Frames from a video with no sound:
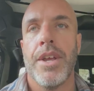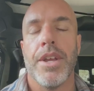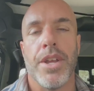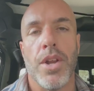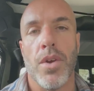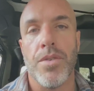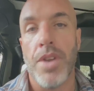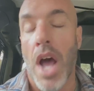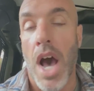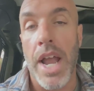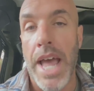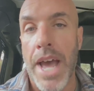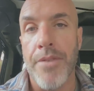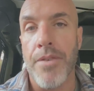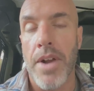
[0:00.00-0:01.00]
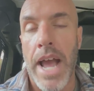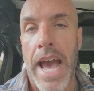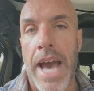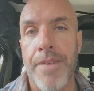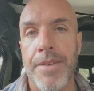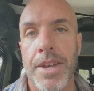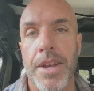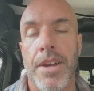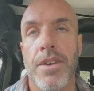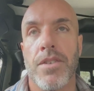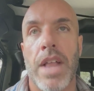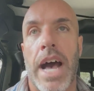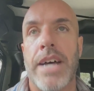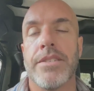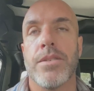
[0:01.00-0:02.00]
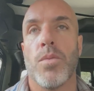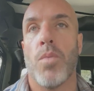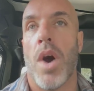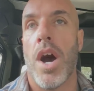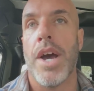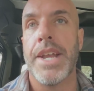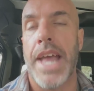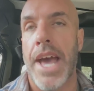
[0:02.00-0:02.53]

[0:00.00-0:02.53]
you know, not ever having a glass of wine